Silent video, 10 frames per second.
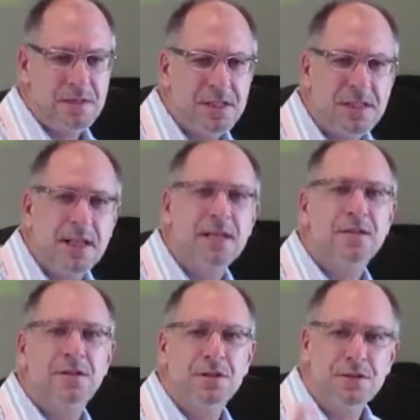let's just get
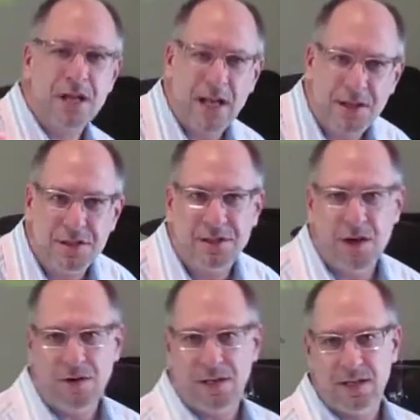the church age
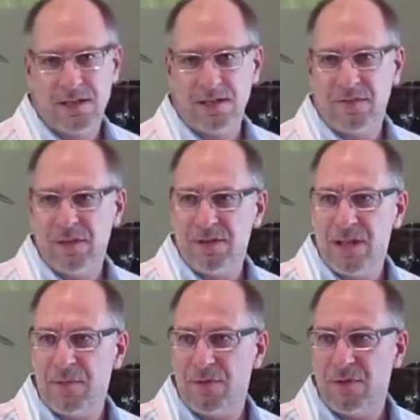started. You ever hear
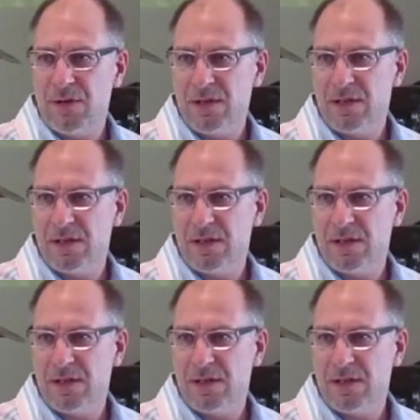that before?